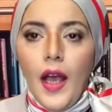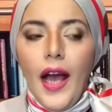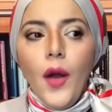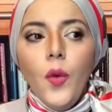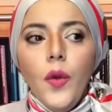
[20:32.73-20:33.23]

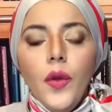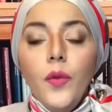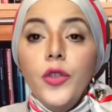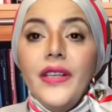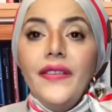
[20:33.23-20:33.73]
will
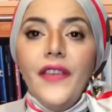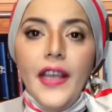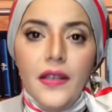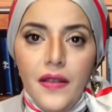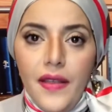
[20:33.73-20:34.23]
motivate
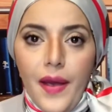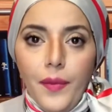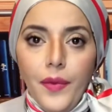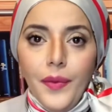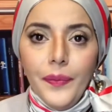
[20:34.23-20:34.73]
them. Of